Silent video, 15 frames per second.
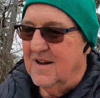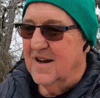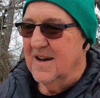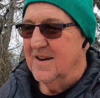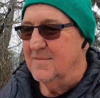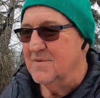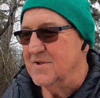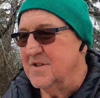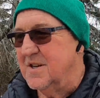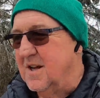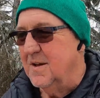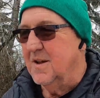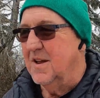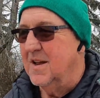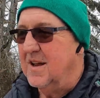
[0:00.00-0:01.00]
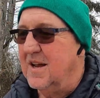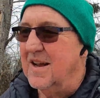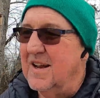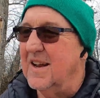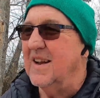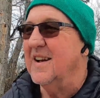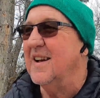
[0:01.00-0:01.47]
And I'm still
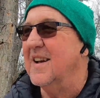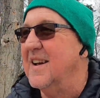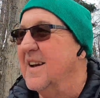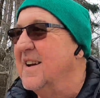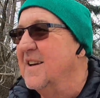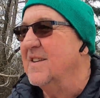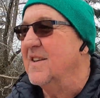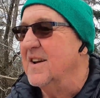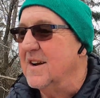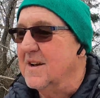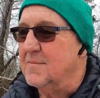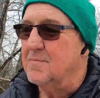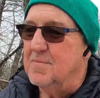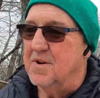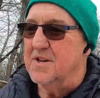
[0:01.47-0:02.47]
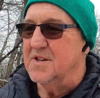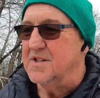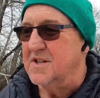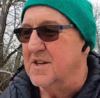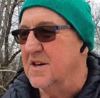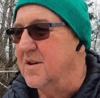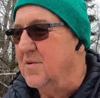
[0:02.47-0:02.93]
thinking
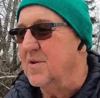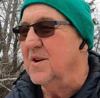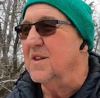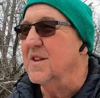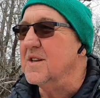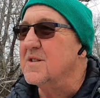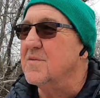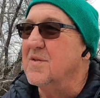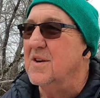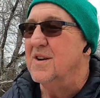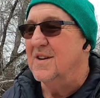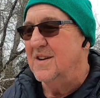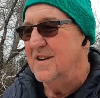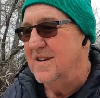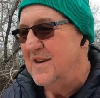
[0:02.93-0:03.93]
BC will win this one.